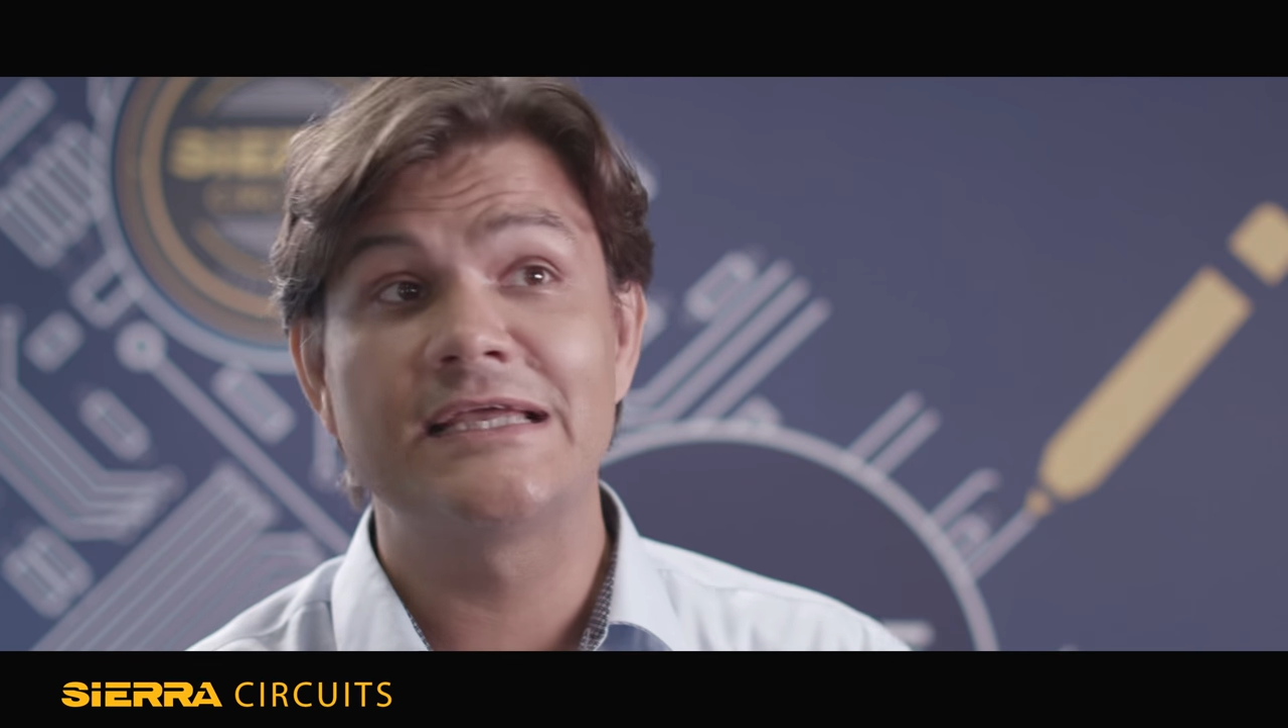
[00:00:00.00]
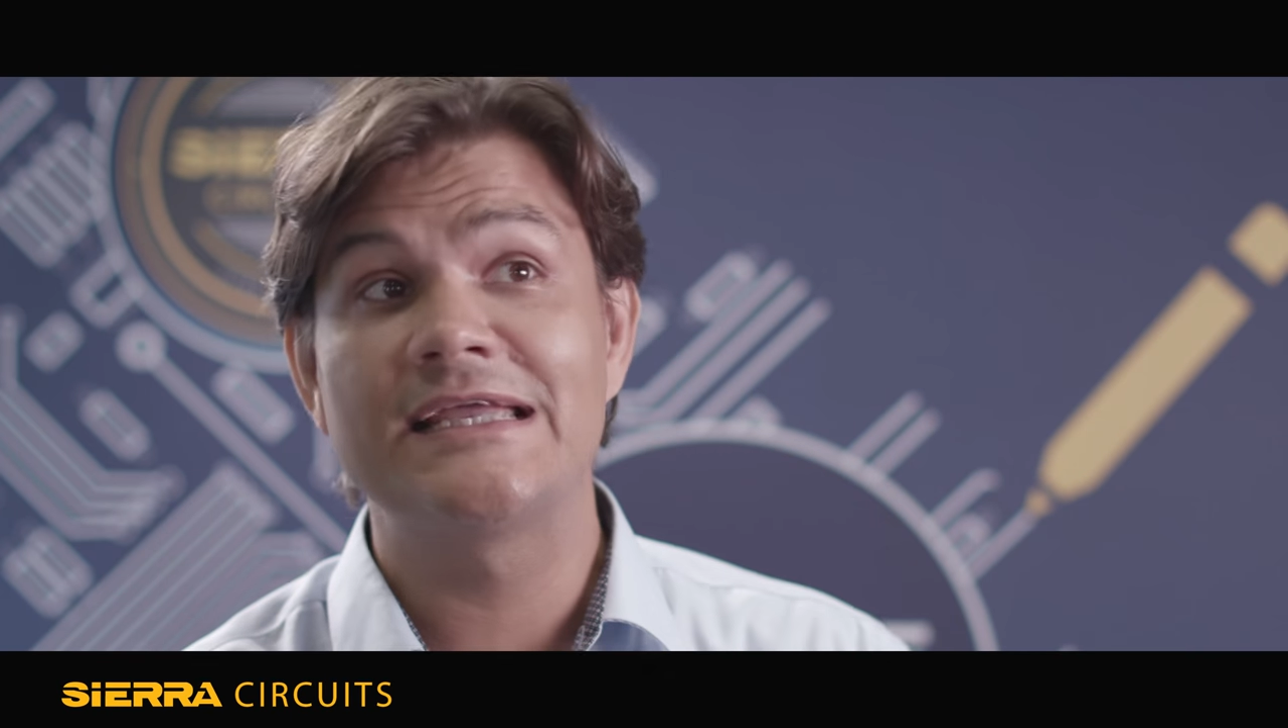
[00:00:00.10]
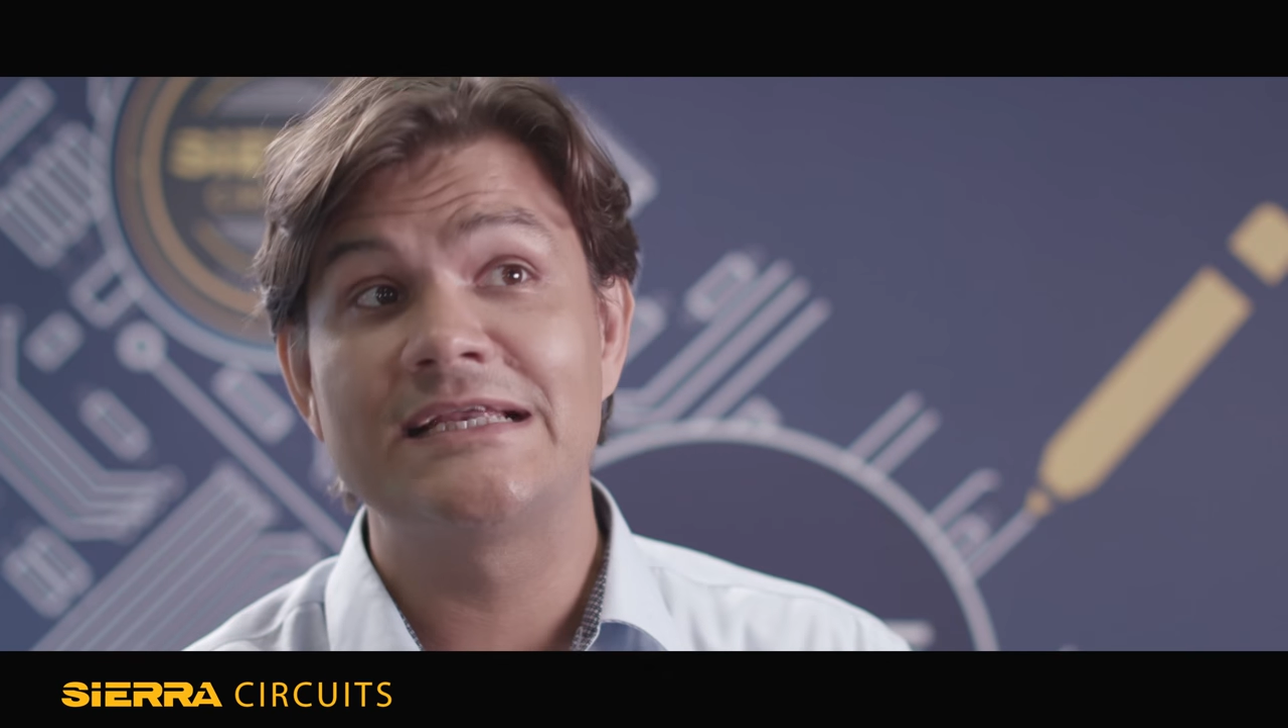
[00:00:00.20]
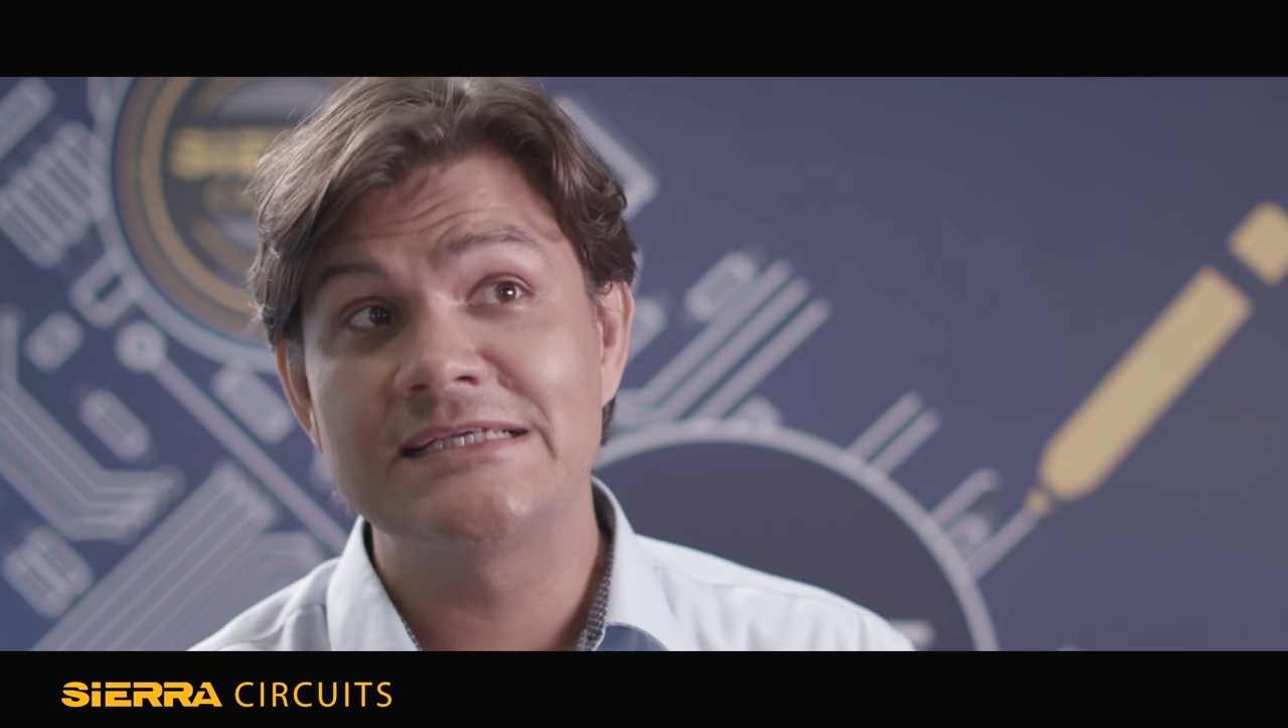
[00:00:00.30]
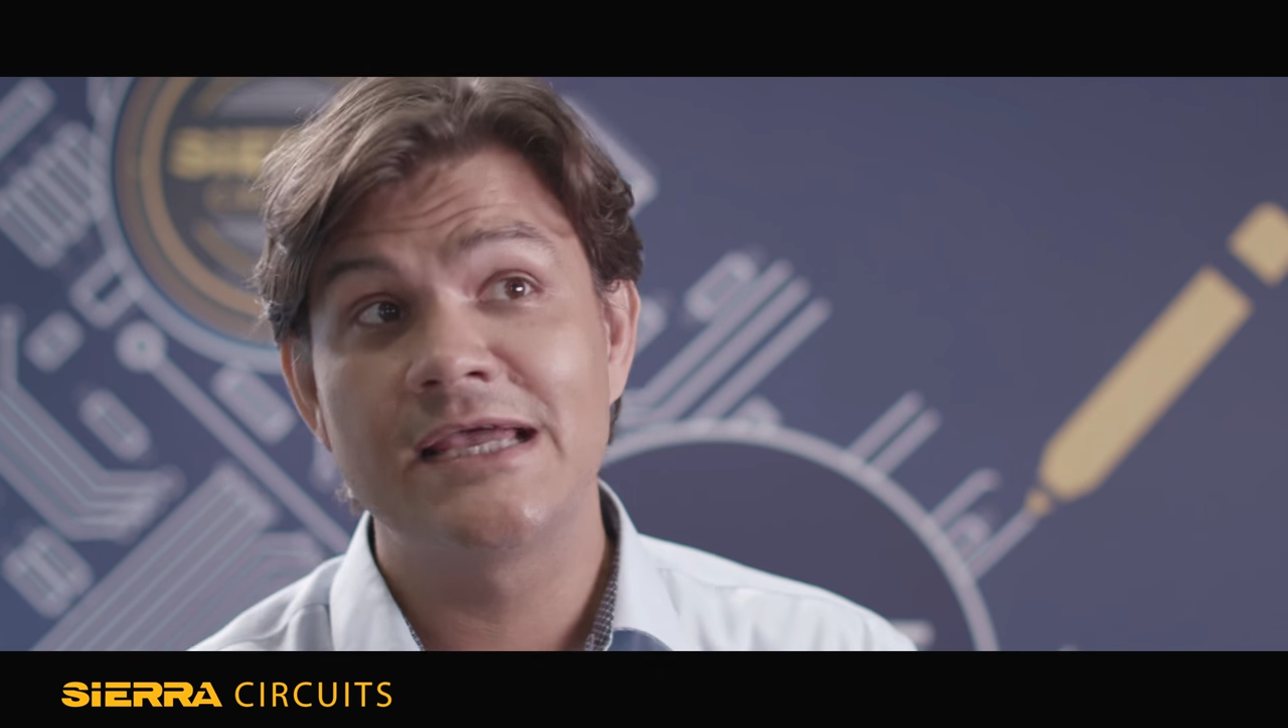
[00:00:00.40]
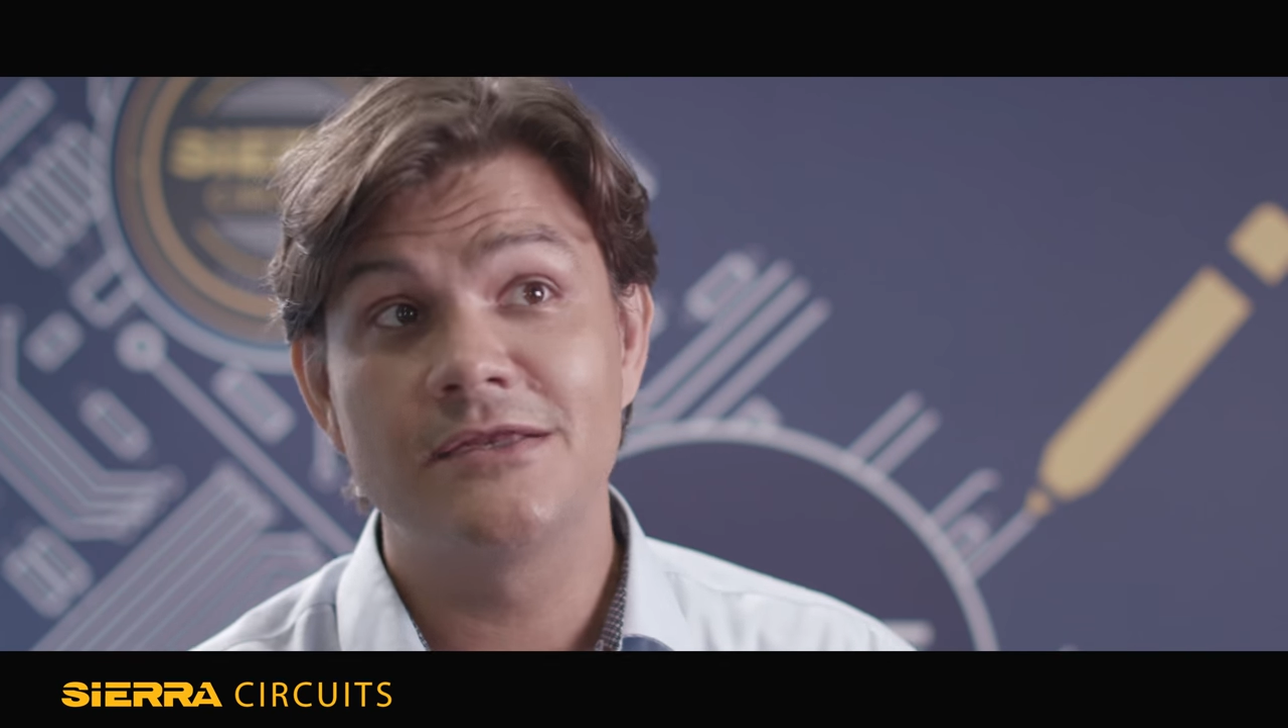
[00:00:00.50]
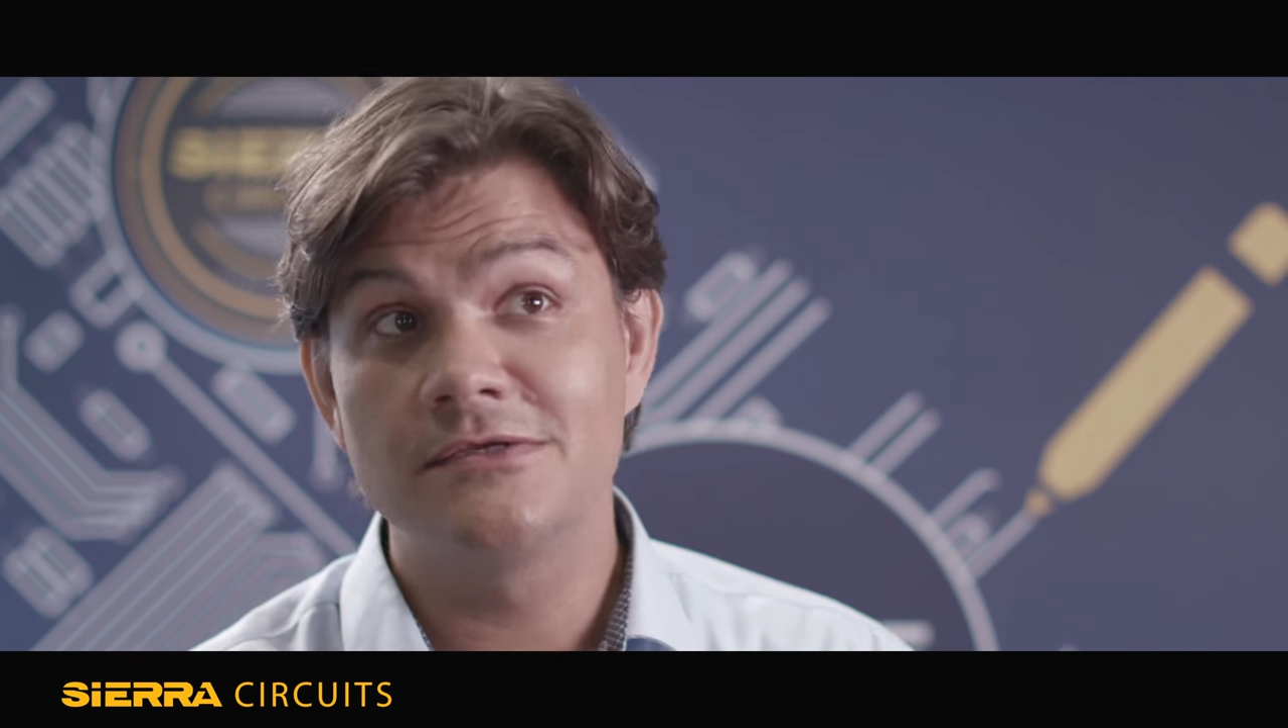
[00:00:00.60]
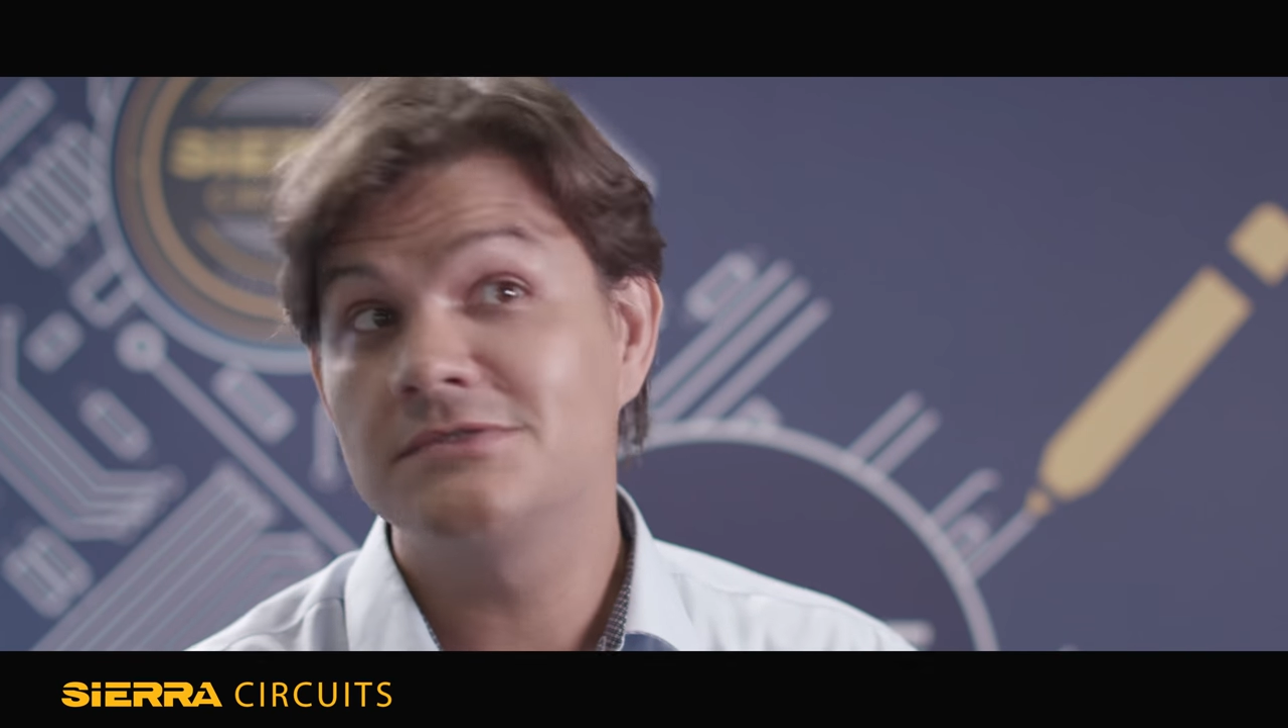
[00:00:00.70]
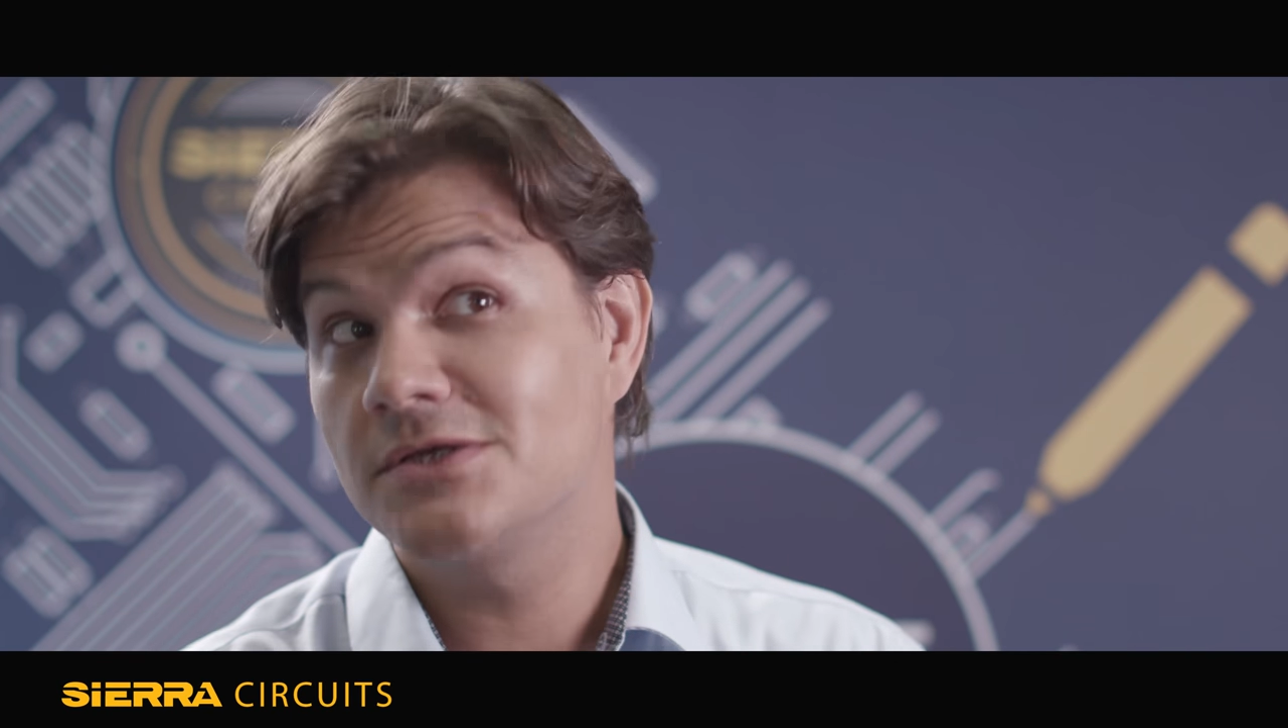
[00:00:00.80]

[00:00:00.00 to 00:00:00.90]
like antennas,